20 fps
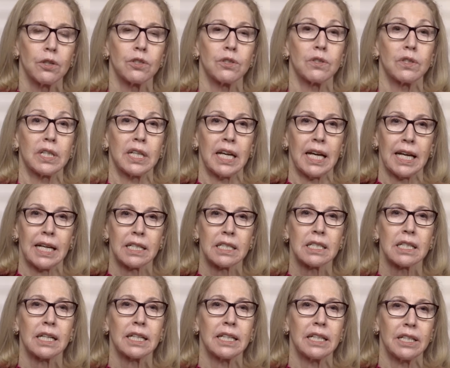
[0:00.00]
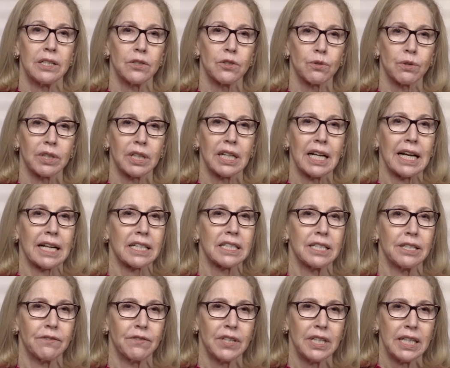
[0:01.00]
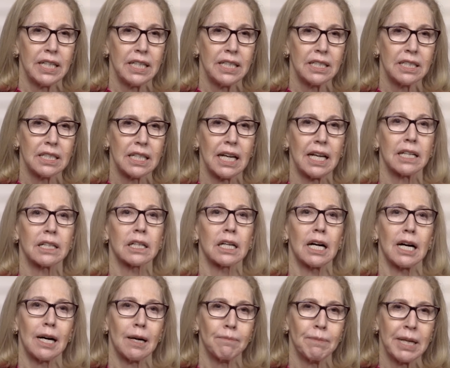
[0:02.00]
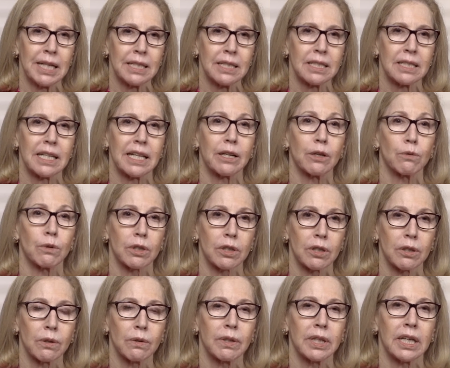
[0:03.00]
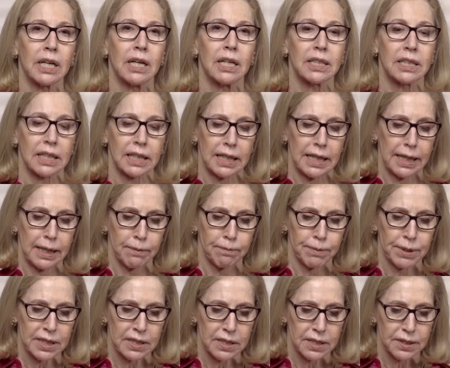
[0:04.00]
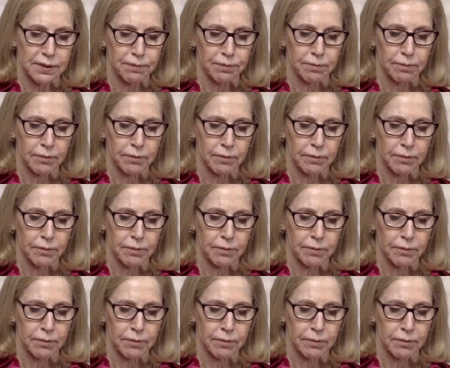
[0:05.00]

to the anti-Israel activities and comments that are occurring on the campus.